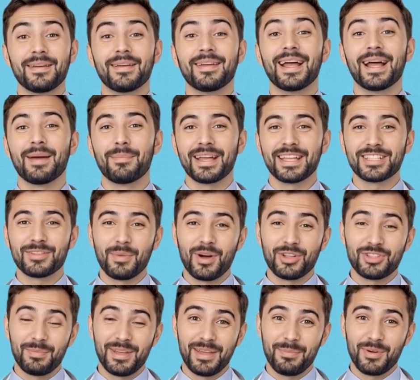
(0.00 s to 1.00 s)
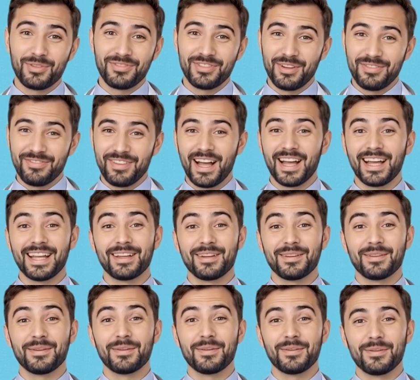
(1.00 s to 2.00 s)
That means most people feel fine.
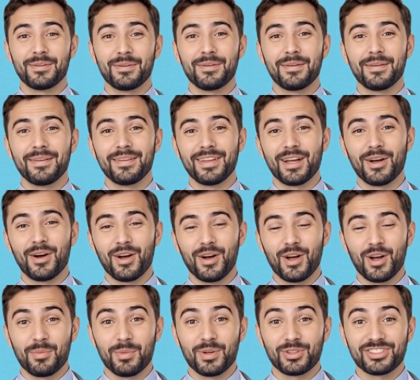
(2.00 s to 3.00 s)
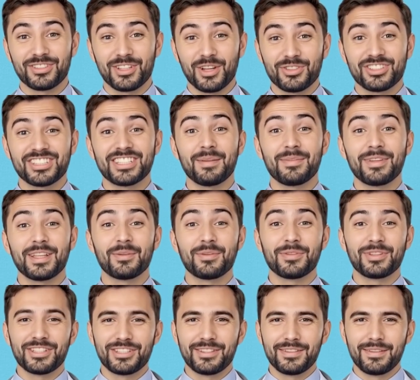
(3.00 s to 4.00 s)
There are almost no
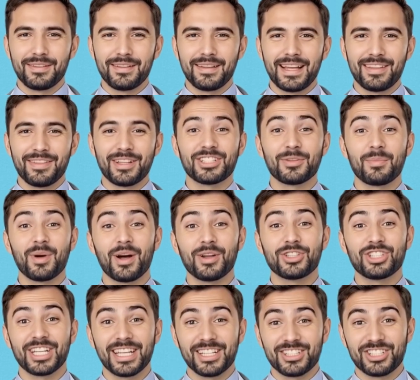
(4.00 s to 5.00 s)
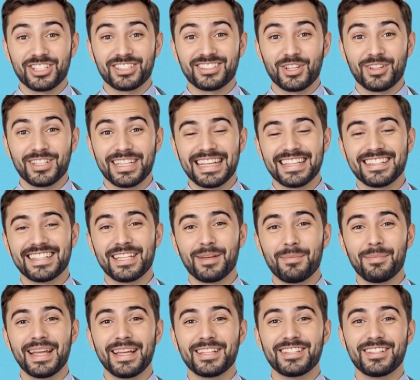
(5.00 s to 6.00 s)
symptoms, and the small changes are easy to
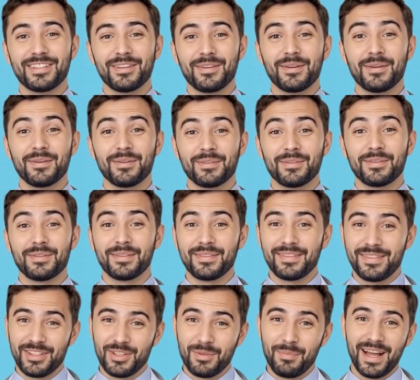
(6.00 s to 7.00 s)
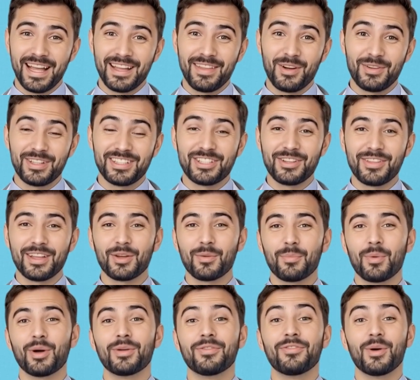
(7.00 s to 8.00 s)
miss. You might notice a little
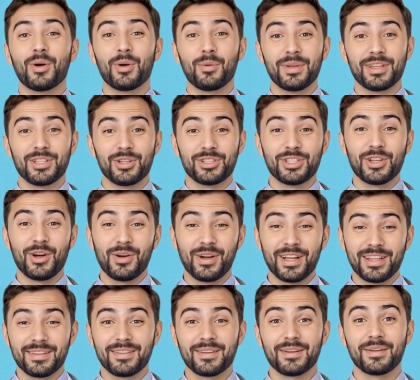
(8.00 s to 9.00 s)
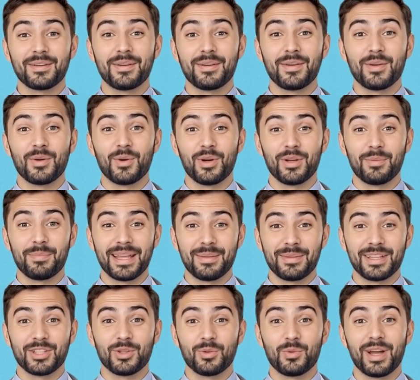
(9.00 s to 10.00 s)
more foam in your urine, or
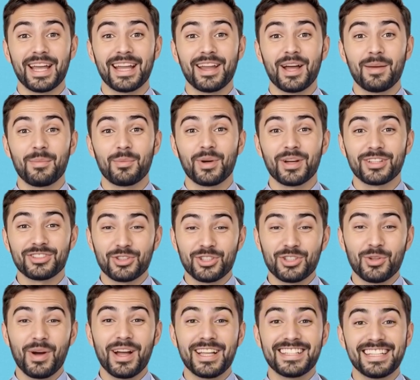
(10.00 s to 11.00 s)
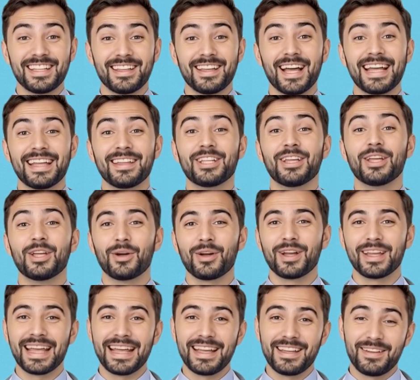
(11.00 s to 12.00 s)
maybe you wake up once or twice at night to
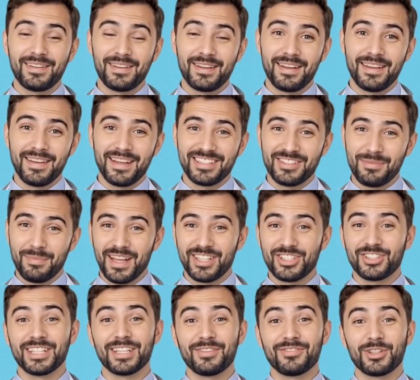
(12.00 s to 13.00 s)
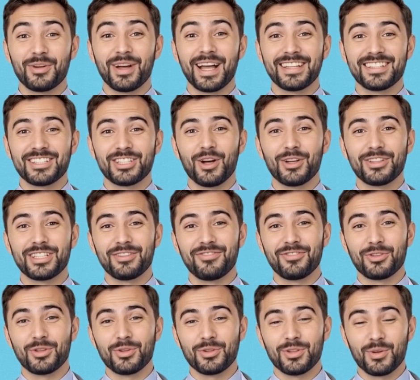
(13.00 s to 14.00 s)
urinate, especially if you had salty
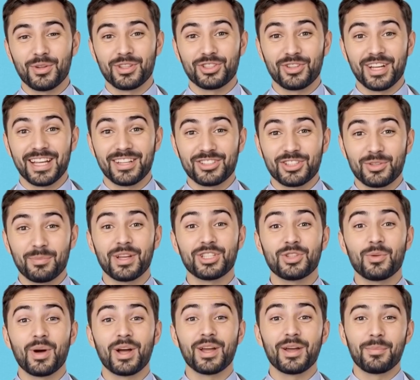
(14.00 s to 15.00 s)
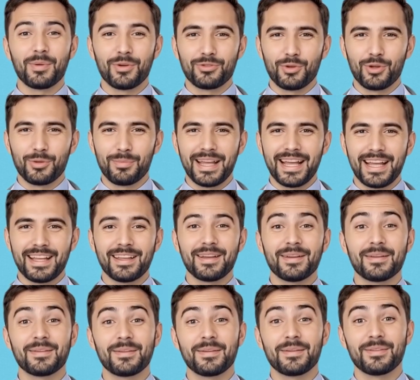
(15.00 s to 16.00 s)
food or drank too much water before bed.
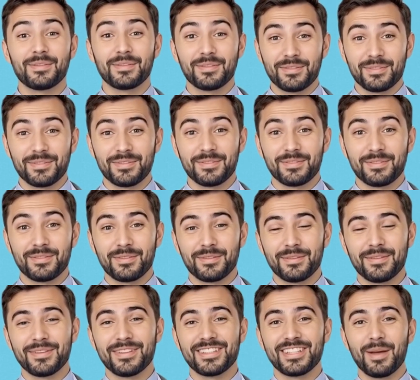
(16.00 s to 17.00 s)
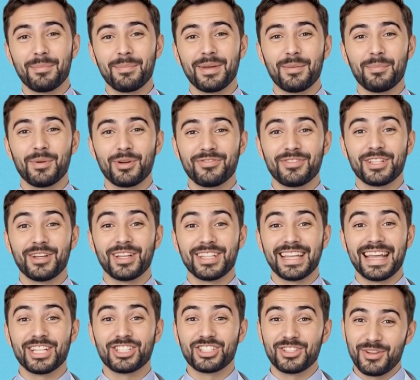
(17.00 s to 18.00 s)
Some people feel
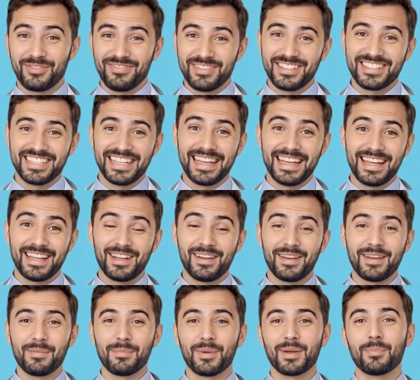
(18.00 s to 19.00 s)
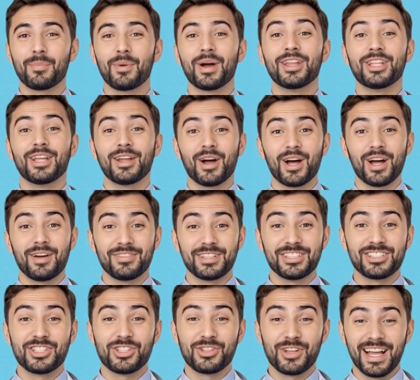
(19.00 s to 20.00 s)
occasional fatigue, but brush it off
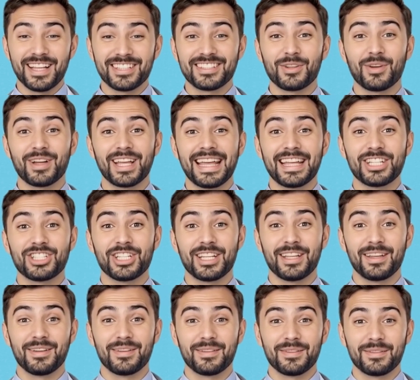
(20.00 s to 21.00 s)
as stress or aging.